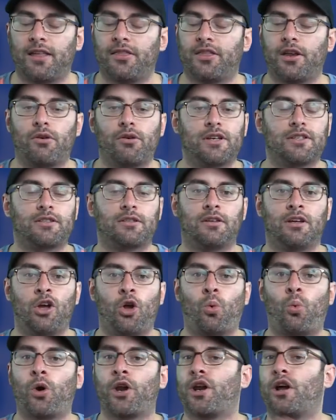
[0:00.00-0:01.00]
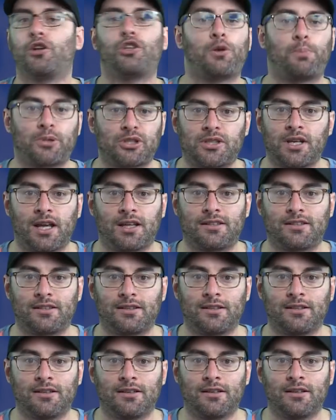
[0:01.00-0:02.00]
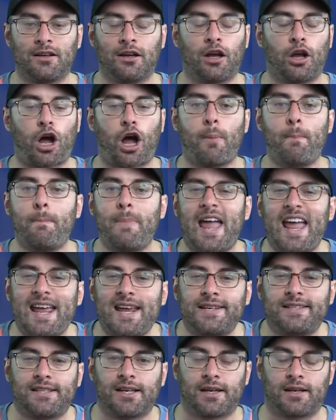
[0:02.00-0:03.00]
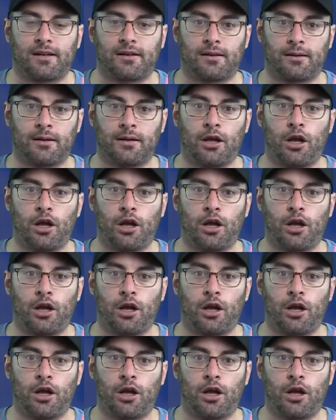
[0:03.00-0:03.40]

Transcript: there is 100% amazing,